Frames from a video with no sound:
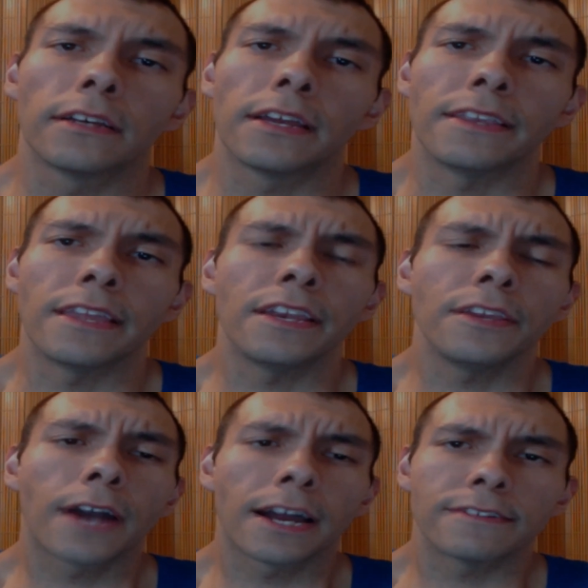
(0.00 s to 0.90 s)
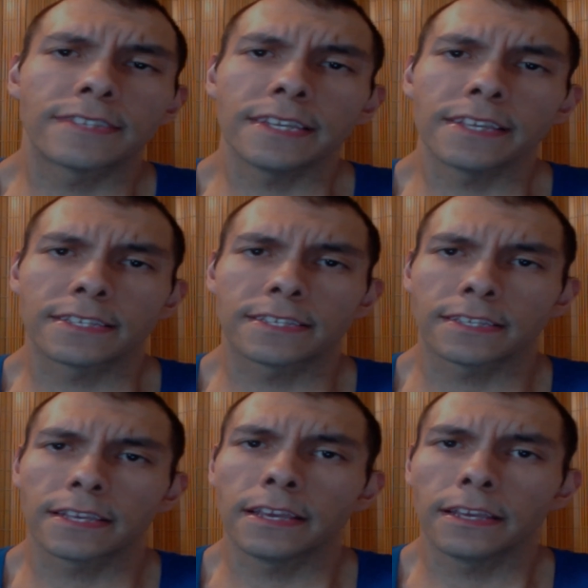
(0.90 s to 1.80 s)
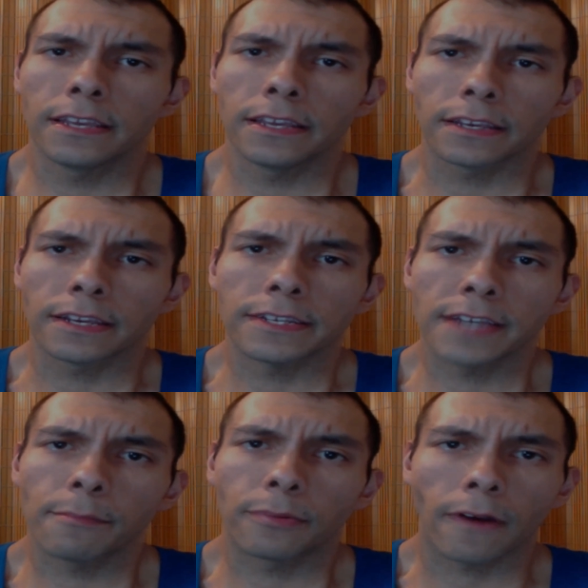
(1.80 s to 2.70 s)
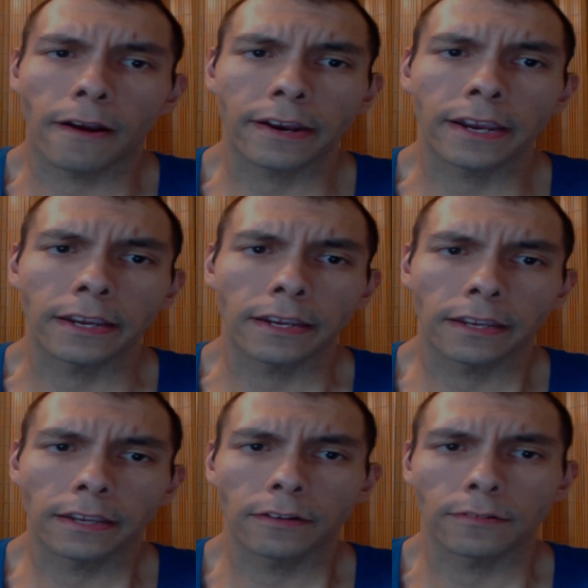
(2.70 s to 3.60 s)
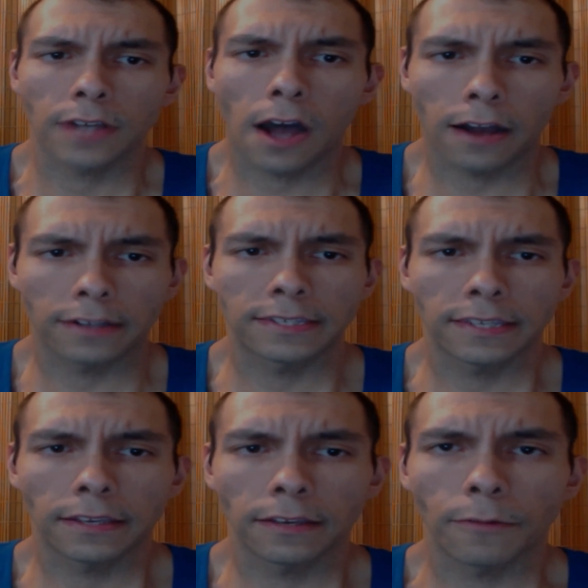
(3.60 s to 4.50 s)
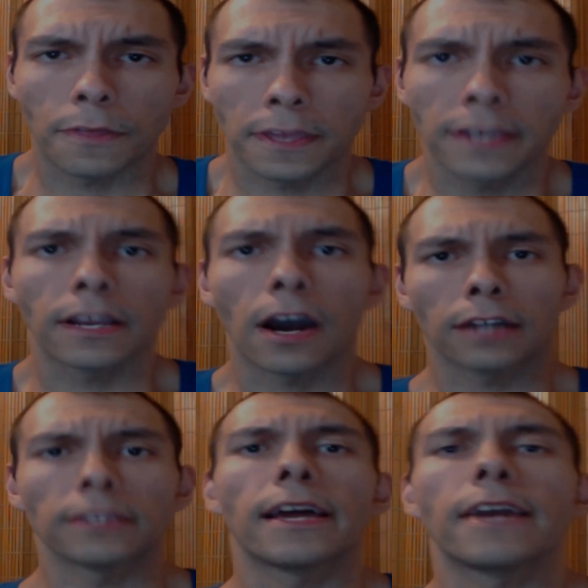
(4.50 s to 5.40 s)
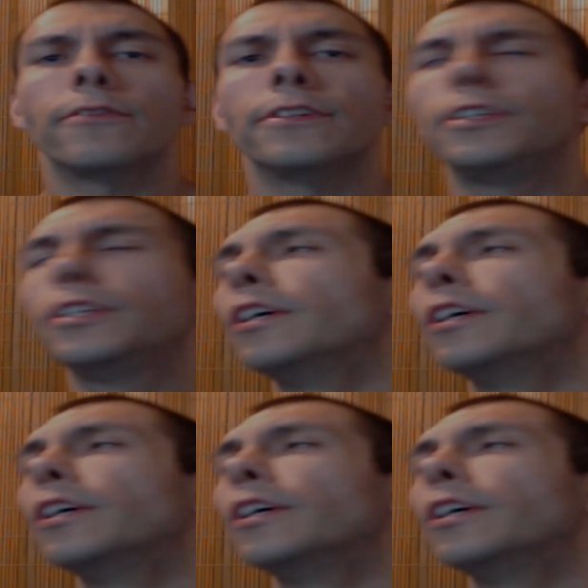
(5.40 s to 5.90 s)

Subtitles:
And you kind of see this in contemporary talks within God language